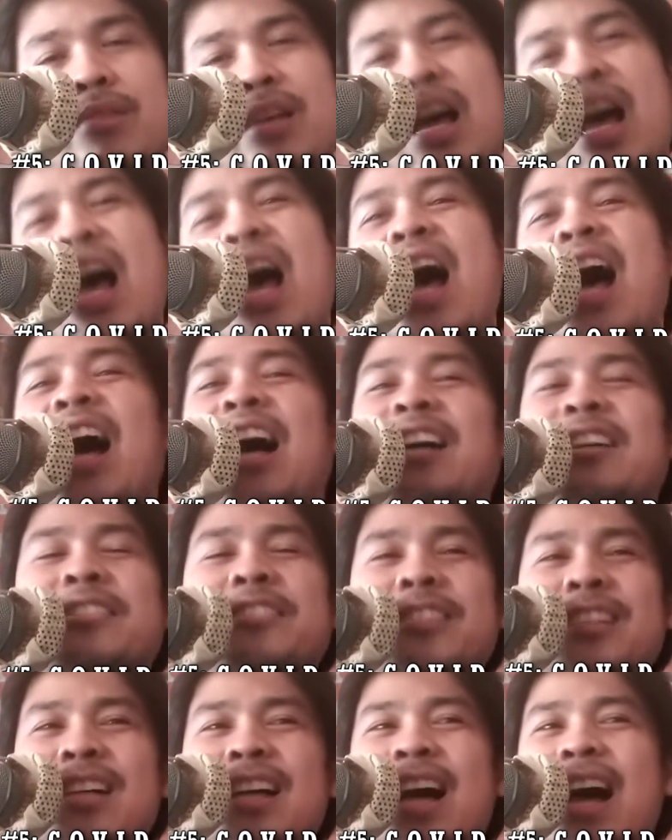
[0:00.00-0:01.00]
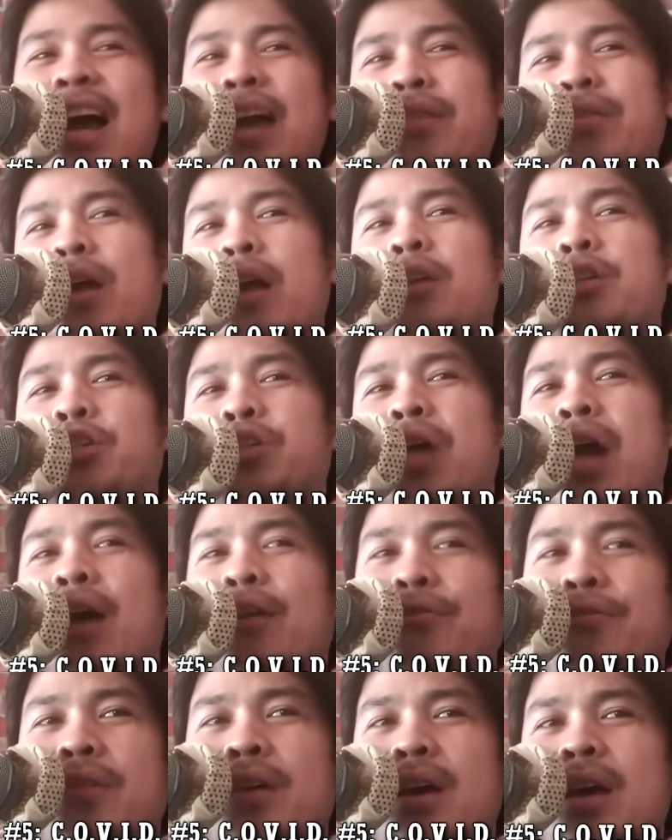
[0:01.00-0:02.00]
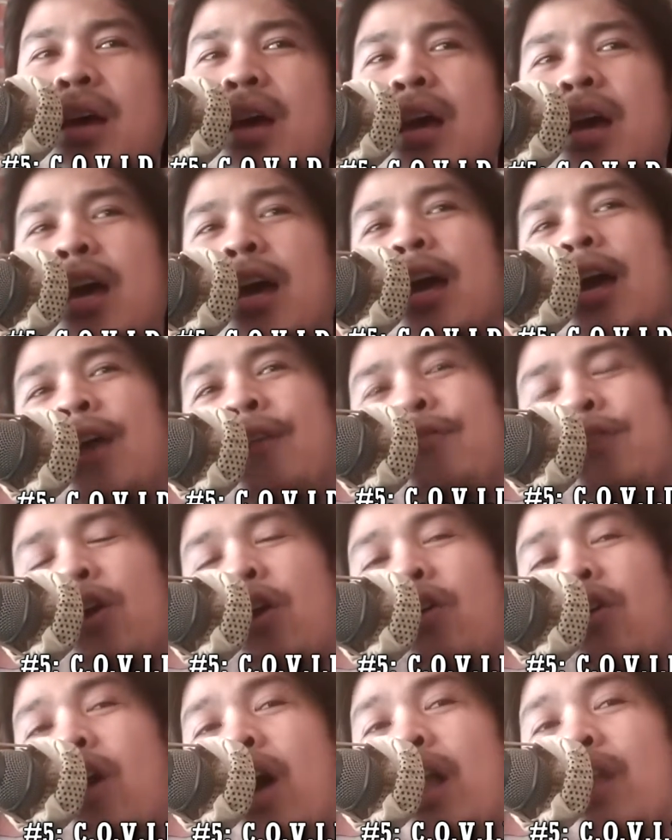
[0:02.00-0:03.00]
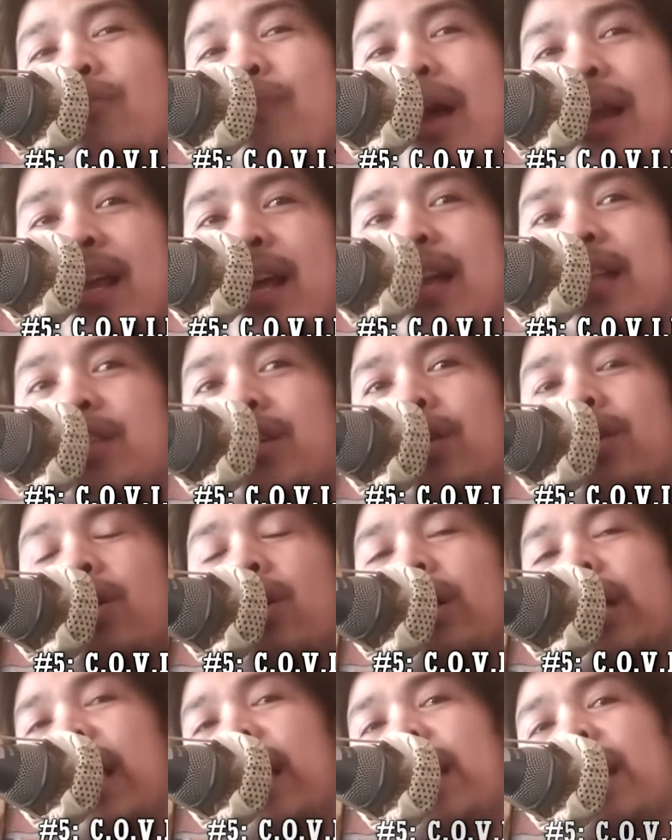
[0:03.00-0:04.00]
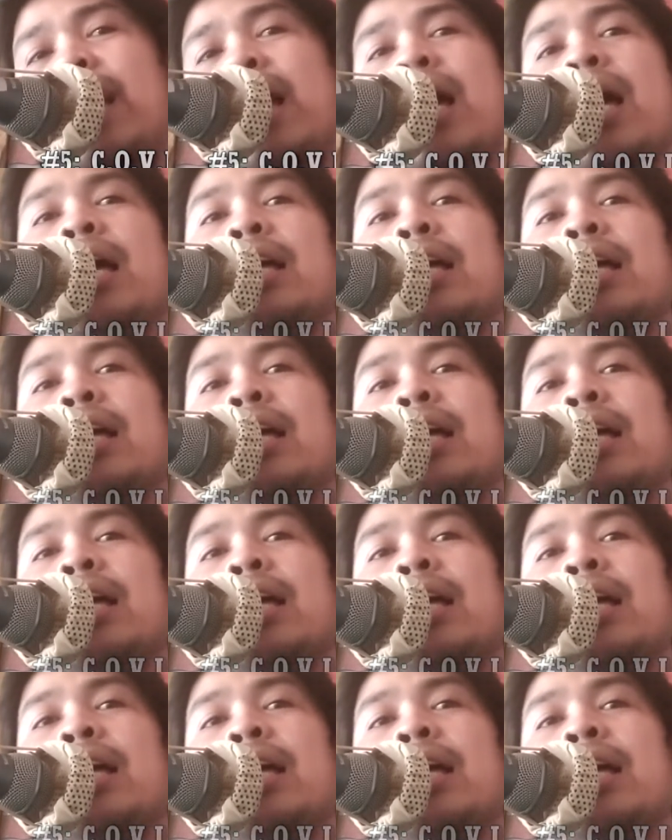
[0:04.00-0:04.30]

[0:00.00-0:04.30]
Ah, hi there, chef. If you're already into cooking,